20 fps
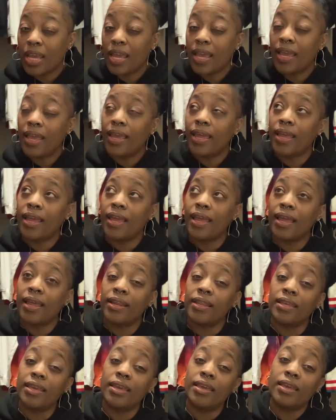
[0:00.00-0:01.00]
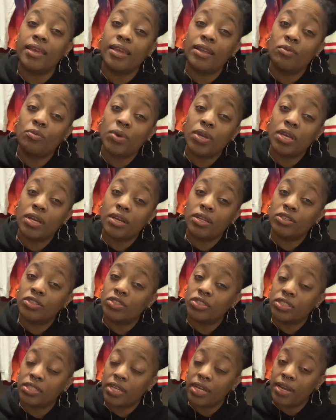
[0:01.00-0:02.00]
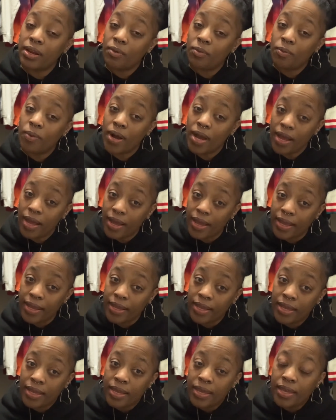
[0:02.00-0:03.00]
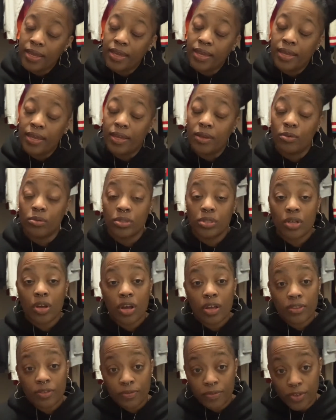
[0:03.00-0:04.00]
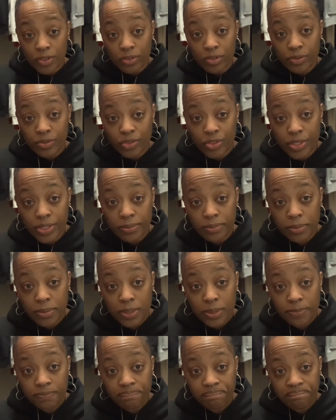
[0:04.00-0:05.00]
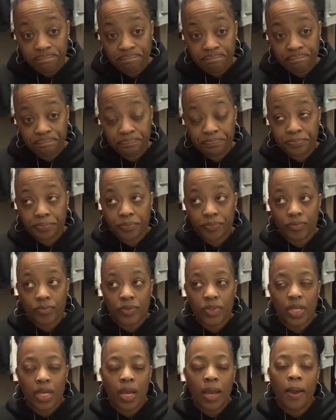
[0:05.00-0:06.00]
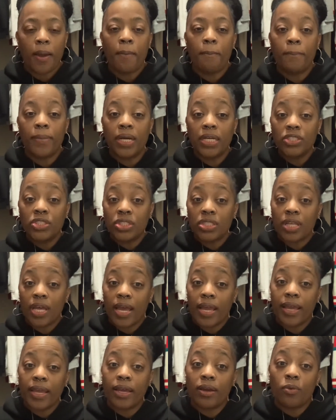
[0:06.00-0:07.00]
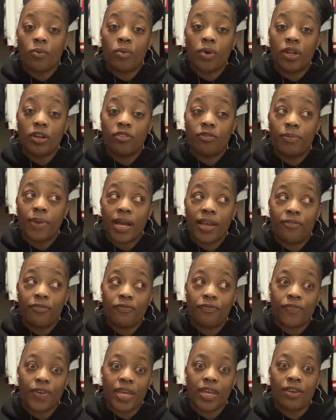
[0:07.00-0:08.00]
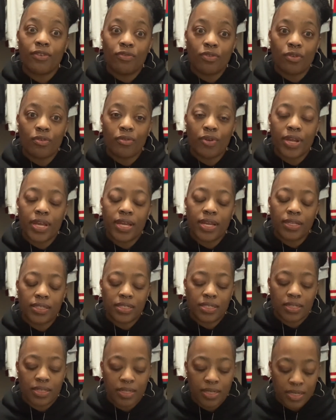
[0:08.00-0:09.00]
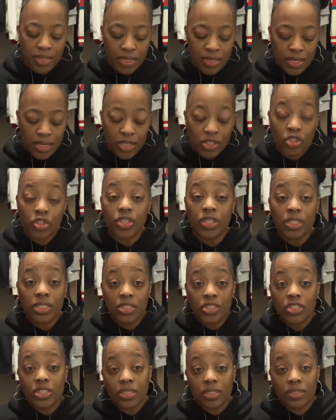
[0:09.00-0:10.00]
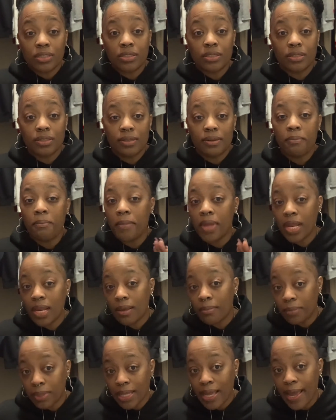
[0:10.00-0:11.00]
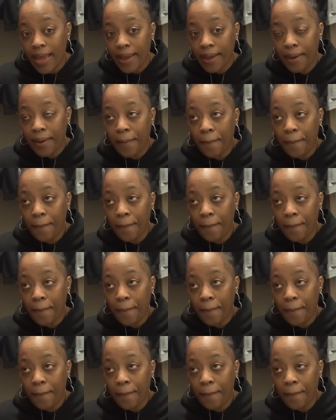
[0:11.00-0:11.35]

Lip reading: And in the end, we understand why it was called the Field of Dreams. Much like one of my favorite trilogies, Men in Black,